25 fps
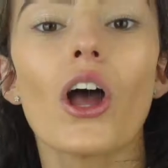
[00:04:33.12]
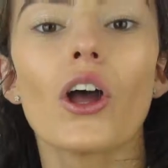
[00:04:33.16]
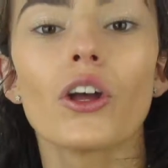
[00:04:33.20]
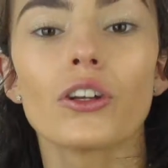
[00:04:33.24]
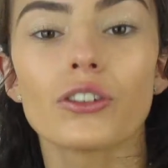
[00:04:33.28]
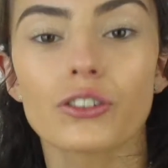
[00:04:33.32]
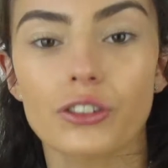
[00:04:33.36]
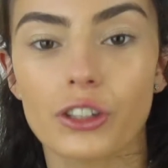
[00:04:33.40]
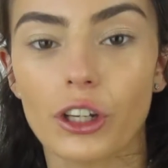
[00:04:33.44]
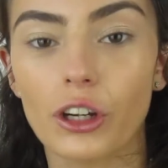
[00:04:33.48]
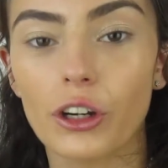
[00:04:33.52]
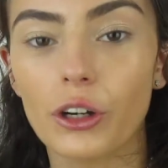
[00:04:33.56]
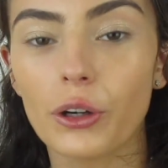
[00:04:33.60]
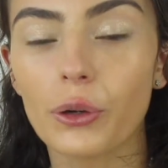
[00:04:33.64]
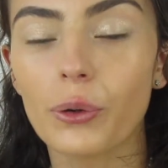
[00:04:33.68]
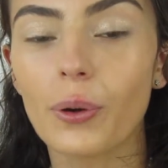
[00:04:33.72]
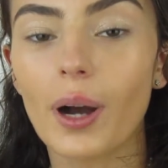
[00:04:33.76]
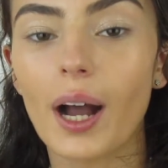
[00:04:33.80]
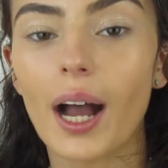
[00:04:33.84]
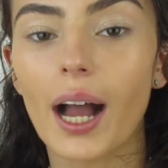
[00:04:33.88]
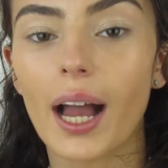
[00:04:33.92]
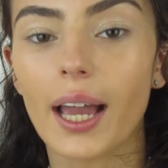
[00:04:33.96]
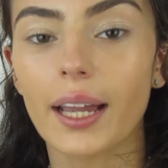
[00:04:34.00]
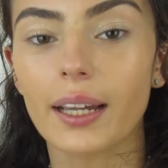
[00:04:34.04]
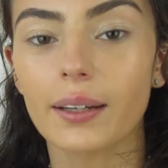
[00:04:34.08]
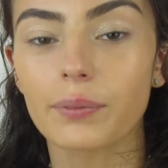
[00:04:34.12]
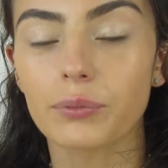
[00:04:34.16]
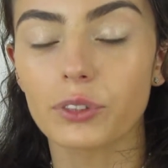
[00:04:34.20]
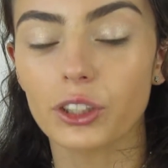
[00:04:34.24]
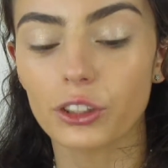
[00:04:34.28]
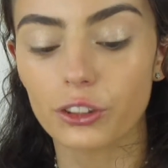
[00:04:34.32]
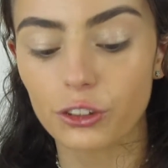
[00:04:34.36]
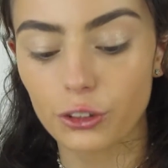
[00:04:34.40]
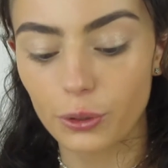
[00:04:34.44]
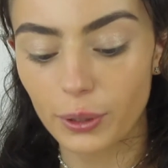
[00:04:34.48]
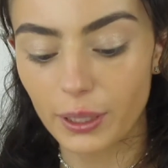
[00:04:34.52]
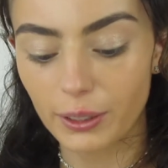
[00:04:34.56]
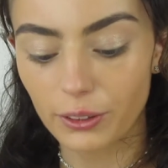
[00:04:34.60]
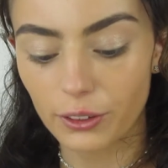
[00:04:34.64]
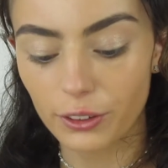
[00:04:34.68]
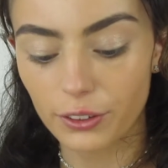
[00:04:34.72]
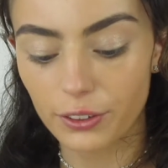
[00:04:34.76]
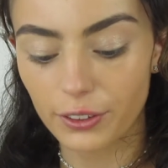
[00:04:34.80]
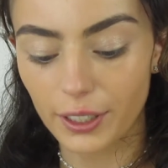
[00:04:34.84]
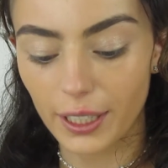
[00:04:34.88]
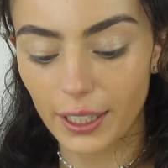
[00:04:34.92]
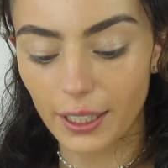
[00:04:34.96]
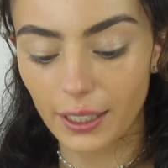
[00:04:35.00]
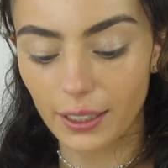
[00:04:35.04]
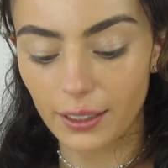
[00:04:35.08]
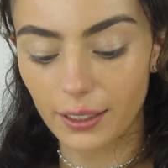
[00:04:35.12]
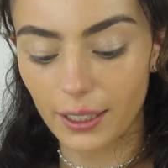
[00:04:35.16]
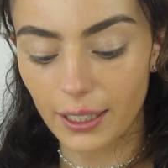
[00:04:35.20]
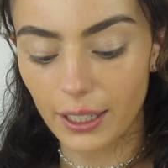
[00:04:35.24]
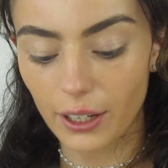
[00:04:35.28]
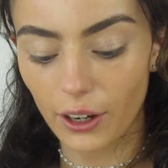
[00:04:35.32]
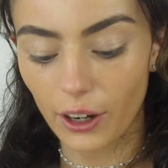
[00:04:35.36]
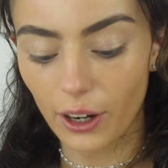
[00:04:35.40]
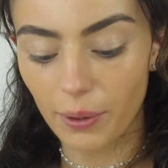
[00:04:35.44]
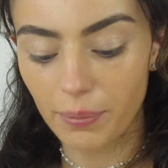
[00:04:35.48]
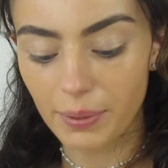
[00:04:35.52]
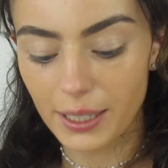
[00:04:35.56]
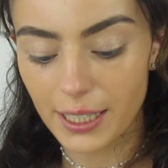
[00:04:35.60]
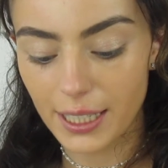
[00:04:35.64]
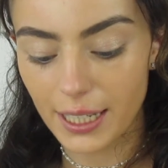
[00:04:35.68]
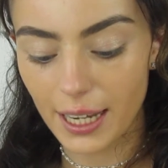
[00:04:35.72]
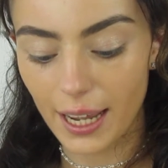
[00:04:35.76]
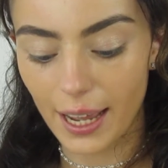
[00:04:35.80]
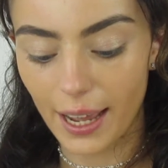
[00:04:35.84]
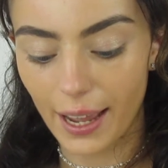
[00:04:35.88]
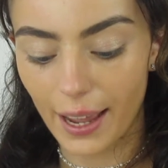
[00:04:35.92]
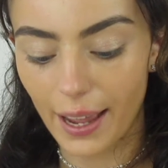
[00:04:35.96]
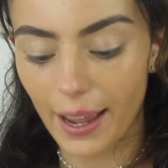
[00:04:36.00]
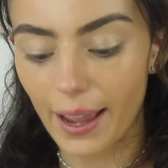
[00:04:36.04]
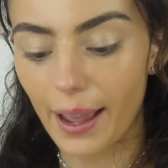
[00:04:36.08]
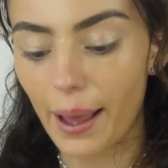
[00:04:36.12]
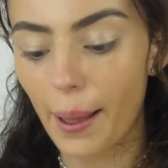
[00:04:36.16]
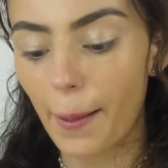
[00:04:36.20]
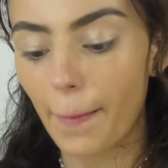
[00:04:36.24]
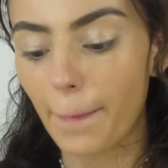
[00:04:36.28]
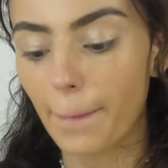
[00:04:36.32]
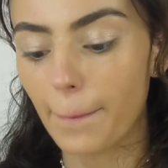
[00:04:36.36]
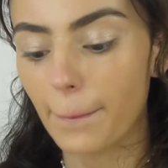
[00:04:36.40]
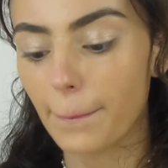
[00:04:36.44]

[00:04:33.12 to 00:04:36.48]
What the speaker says: So I am just going to take the Urban Decay